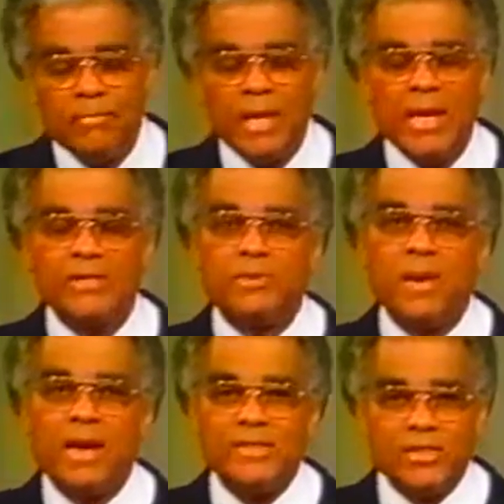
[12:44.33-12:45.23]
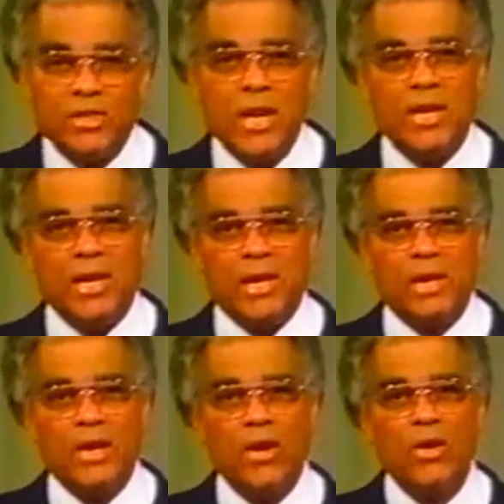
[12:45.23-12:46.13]
It's by
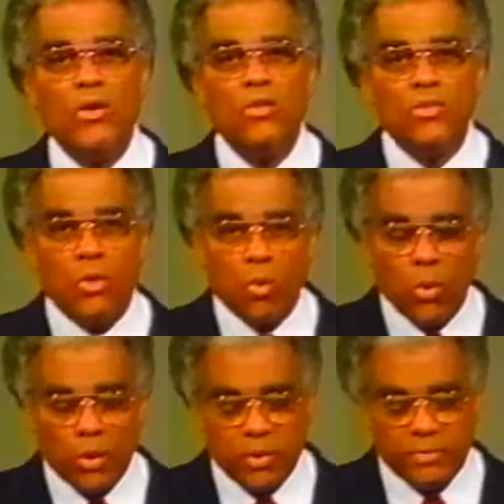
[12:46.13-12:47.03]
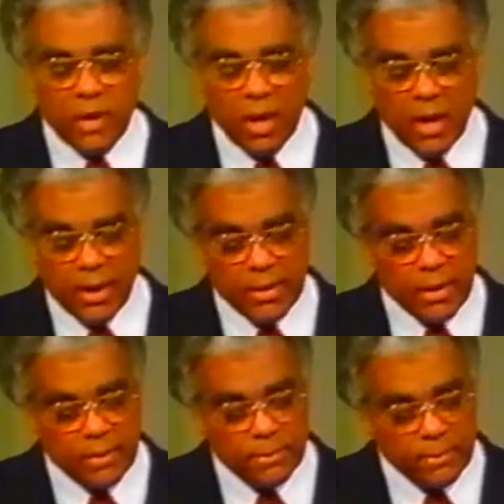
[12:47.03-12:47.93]
studying the Word of God.
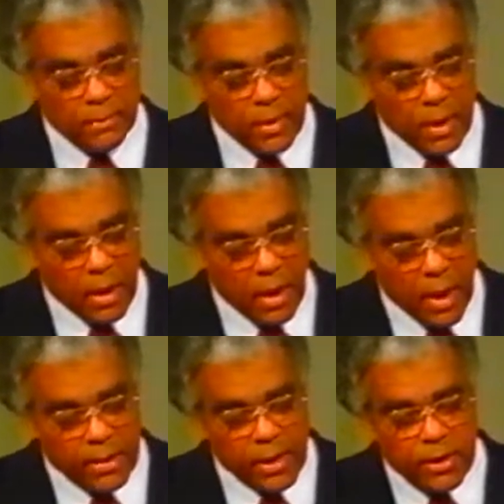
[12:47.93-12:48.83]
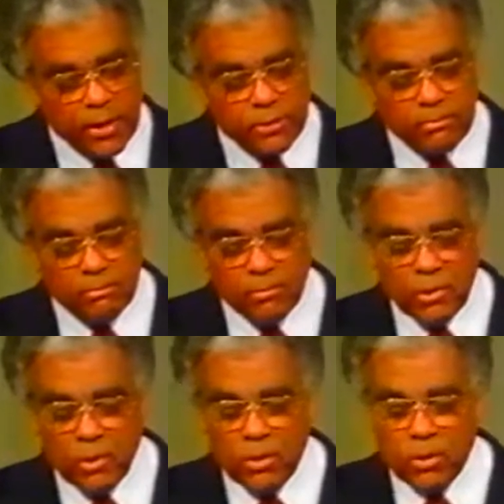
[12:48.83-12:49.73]
And in it,
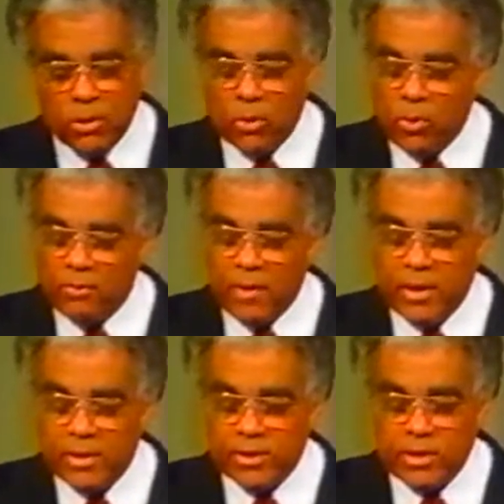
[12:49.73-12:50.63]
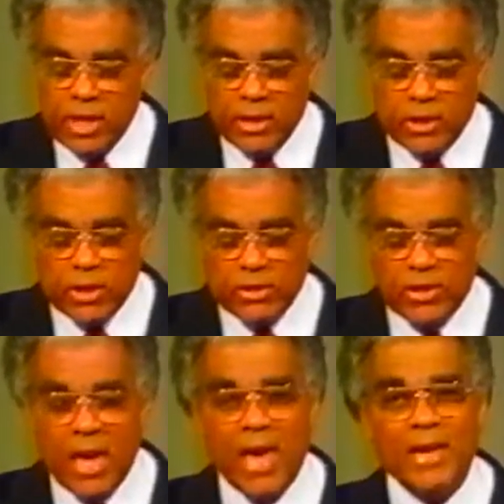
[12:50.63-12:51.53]
you will find His teachings
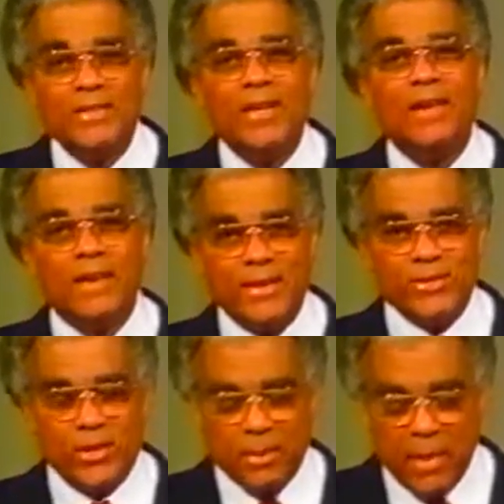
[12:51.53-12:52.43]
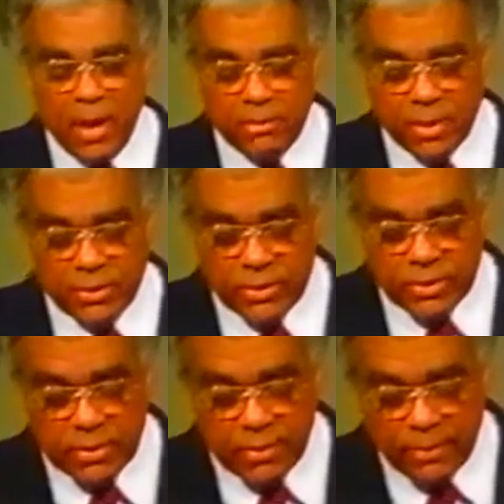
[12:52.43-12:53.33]
and His
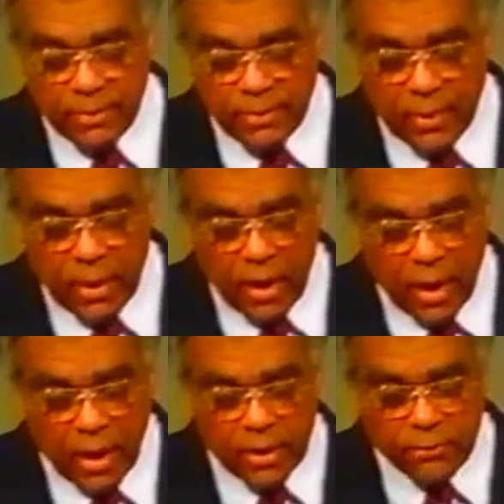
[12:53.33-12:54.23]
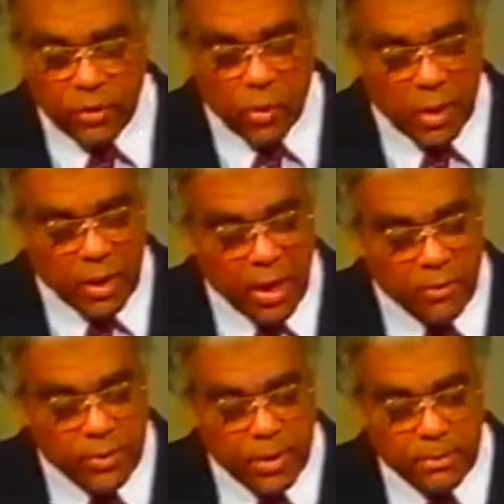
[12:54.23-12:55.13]
commandments. And if you allow
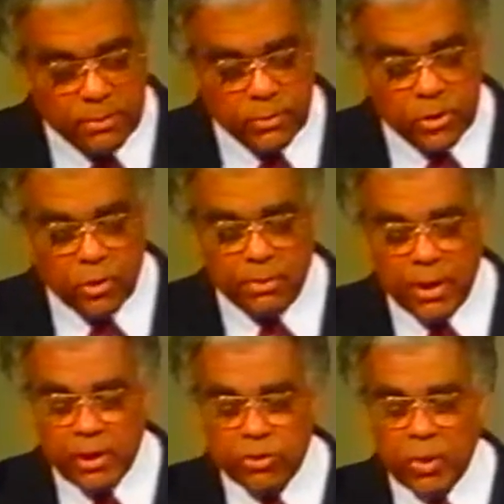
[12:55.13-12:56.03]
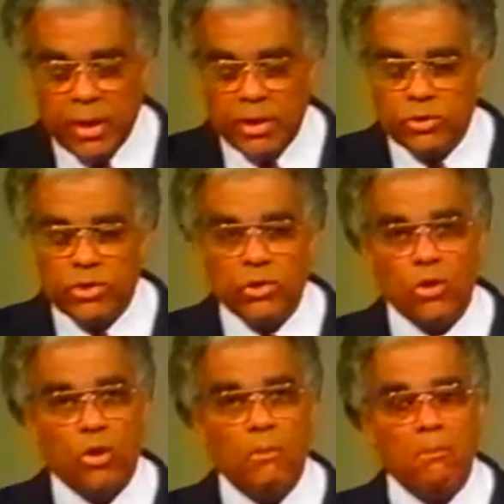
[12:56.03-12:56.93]
them to penetrate into
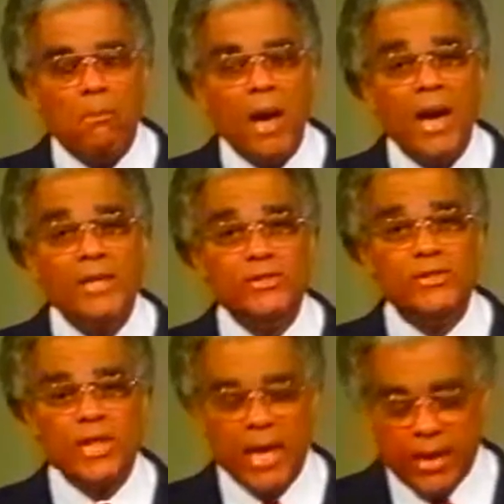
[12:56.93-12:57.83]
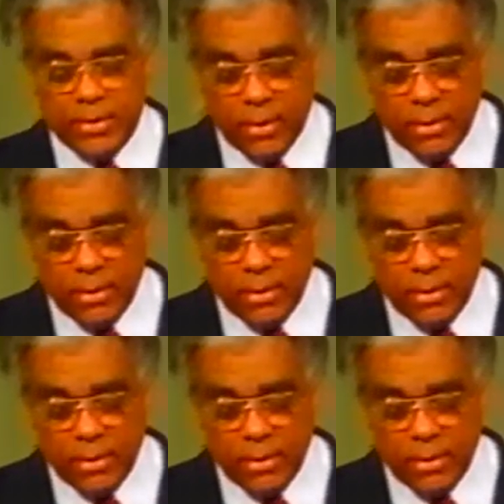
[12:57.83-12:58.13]
your mindset